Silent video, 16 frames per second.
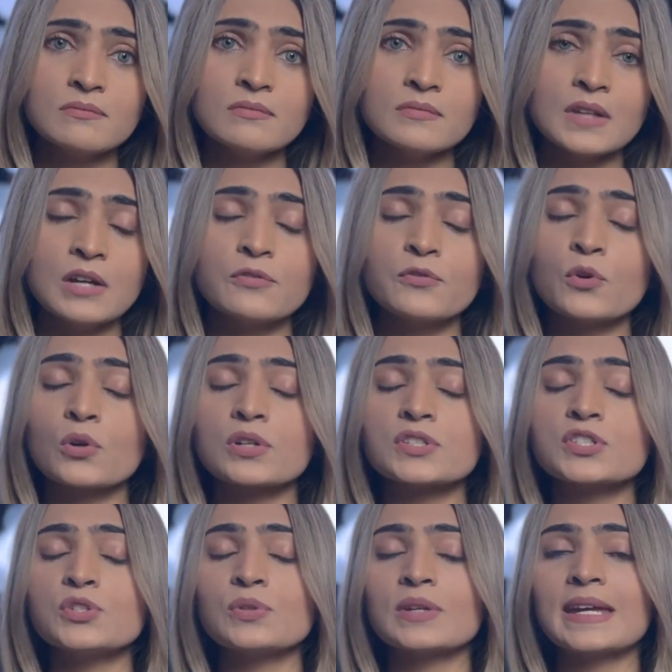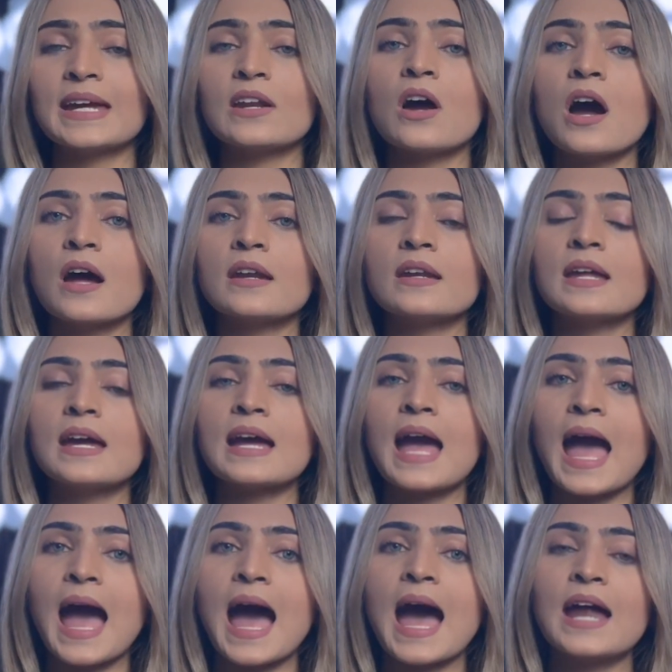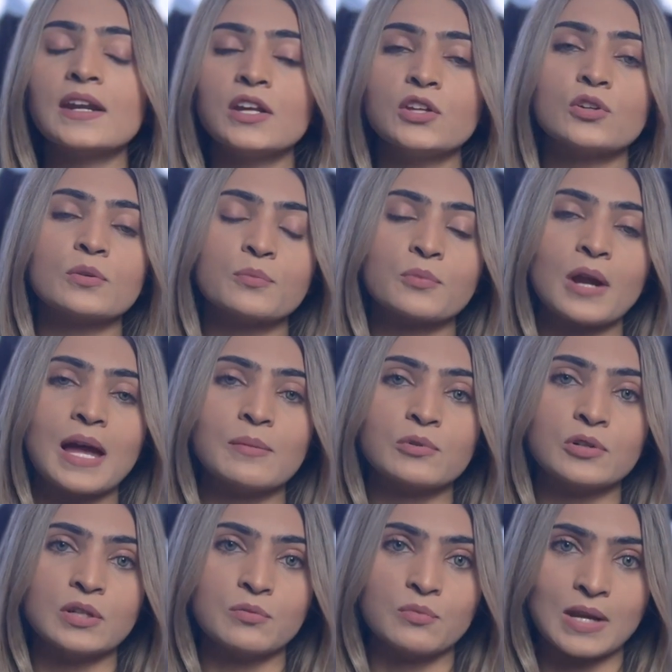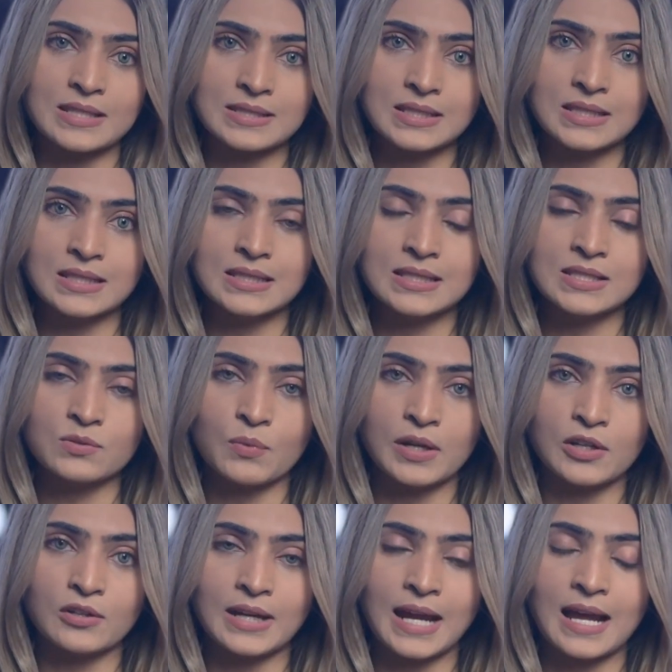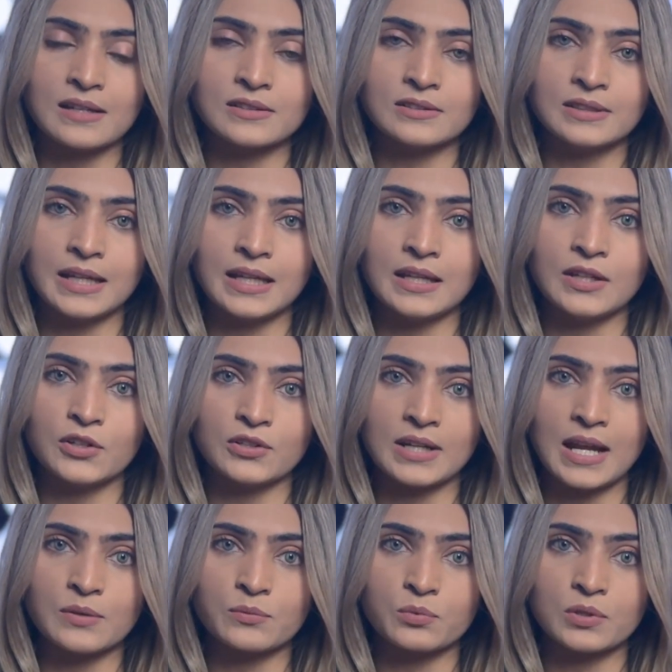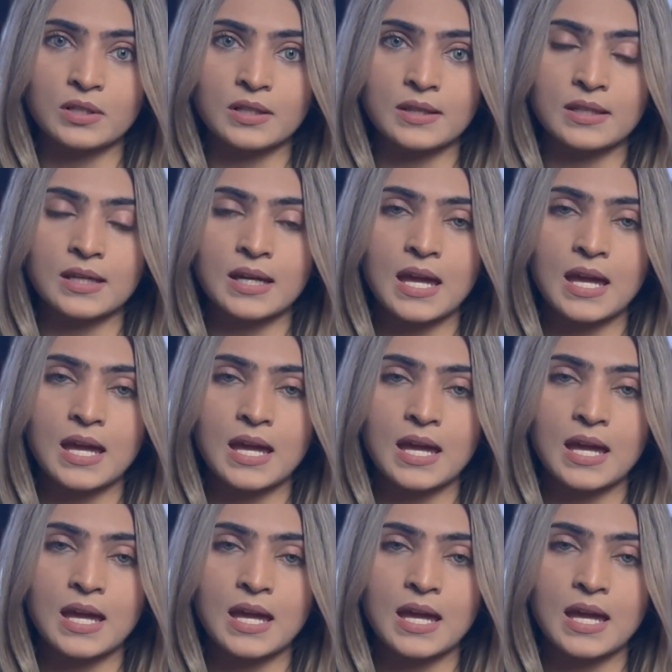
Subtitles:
Of course, you cannot add your primary residence when you're calculating your net worth.